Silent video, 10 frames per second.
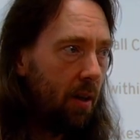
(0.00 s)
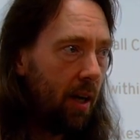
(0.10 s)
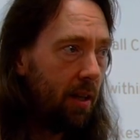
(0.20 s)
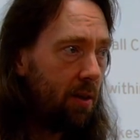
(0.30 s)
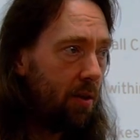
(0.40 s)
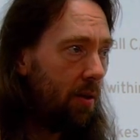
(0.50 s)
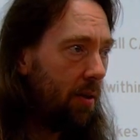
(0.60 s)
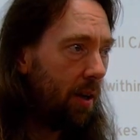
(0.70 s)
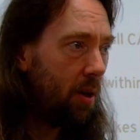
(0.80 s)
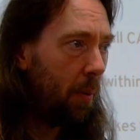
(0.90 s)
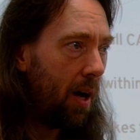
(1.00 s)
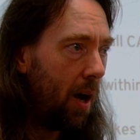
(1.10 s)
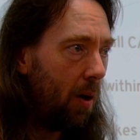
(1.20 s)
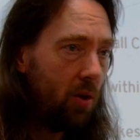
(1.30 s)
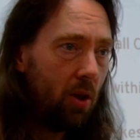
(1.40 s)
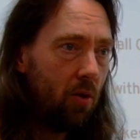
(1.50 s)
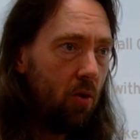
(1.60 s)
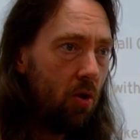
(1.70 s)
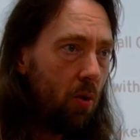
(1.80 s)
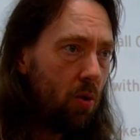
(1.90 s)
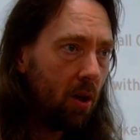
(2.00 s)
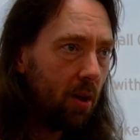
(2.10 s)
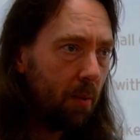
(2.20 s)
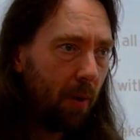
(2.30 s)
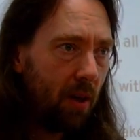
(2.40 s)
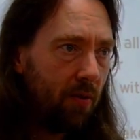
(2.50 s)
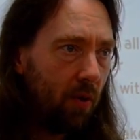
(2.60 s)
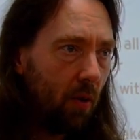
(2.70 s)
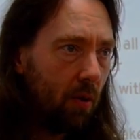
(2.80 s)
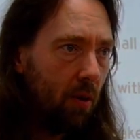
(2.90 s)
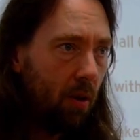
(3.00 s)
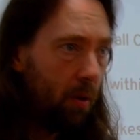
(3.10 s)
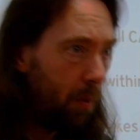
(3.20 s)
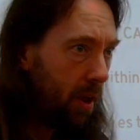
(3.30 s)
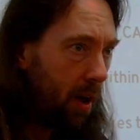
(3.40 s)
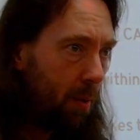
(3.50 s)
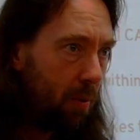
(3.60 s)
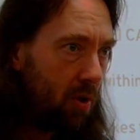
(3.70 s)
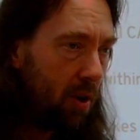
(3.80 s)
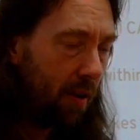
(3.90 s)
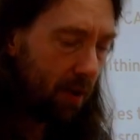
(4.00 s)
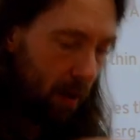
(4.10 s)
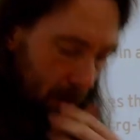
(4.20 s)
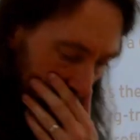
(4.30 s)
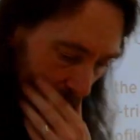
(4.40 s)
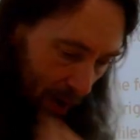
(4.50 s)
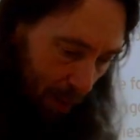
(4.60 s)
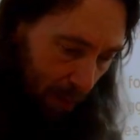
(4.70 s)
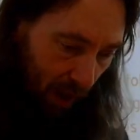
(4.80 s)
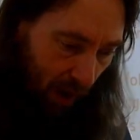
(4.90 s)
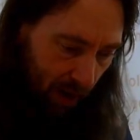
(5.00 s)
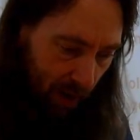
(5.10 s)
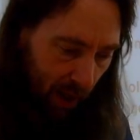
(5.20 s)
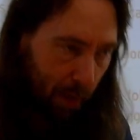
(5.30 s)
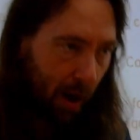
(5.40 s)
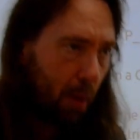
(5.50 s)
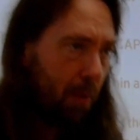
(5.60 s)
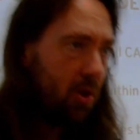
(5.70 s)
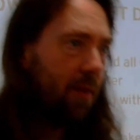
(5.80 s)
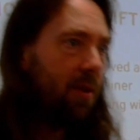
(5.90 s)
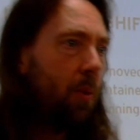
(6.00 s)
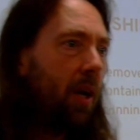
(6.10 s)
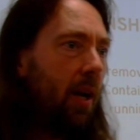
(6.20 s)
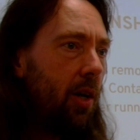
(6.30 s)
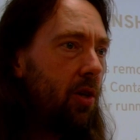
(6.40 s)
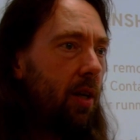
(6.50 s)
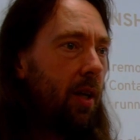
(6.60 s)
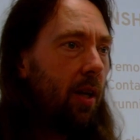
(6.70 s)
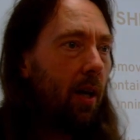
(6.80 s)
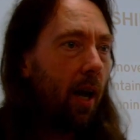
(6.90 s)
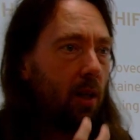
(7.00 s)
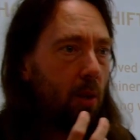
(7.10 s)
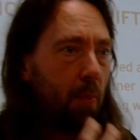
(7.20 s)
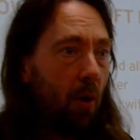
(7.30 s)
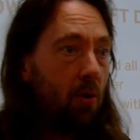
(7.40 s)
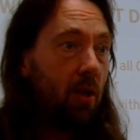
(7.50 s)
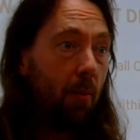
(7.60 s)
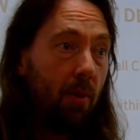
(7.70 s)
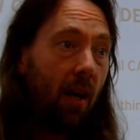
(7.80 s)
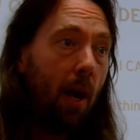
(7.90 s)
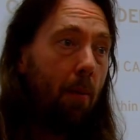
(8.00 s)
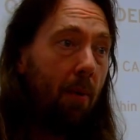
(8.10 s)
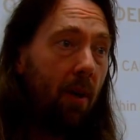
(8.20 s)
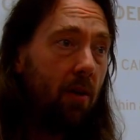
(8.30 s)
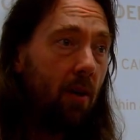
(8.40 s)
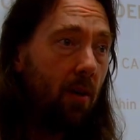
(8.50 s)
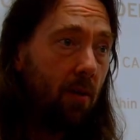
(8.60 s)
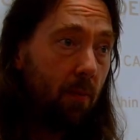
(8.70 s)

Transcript: And these are two things that we just neuter by default within Openshift. But the lucky thing about Openshift is we can actually expose some of the capabilities